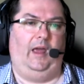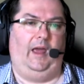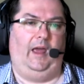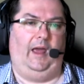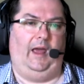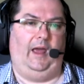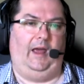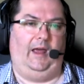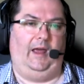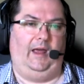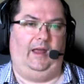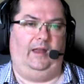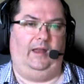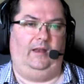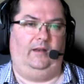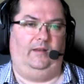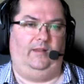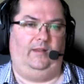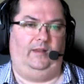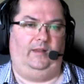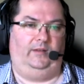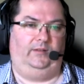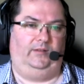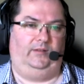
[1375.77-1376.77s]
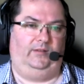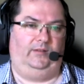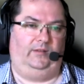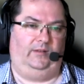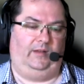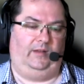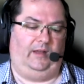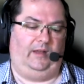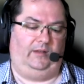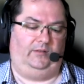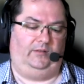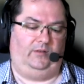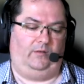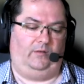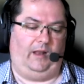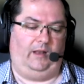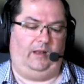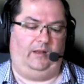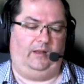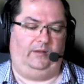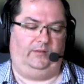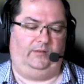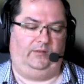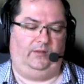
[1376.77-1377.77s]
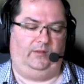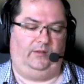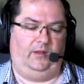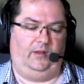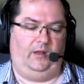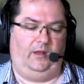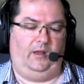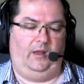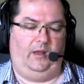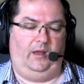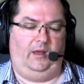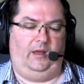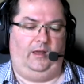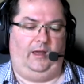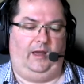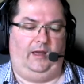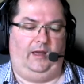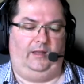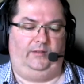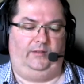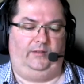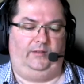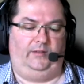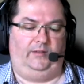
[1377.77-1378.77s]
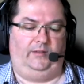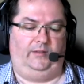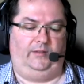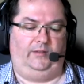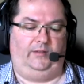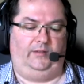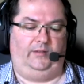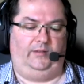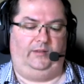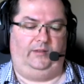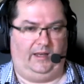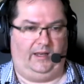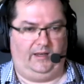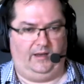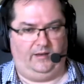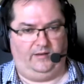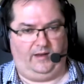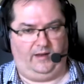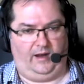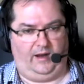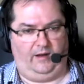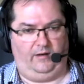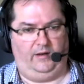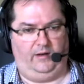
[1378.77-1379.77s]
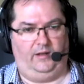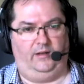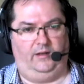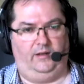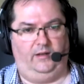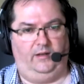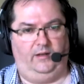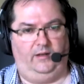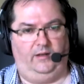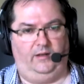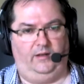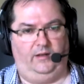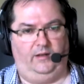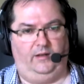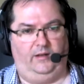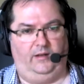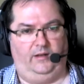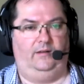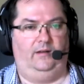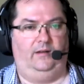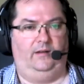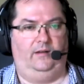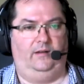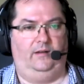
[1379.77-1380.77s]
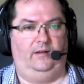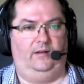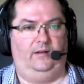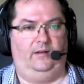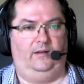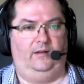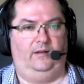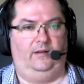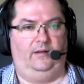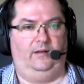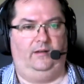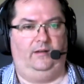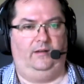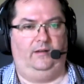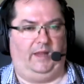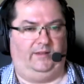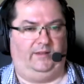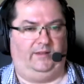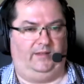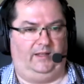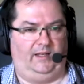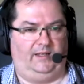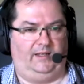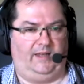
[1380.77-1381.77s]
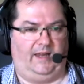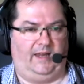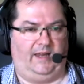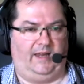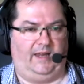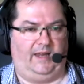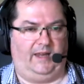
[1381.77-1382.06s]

Mm. And this uh, sees uh, sees the Darian and basically takes him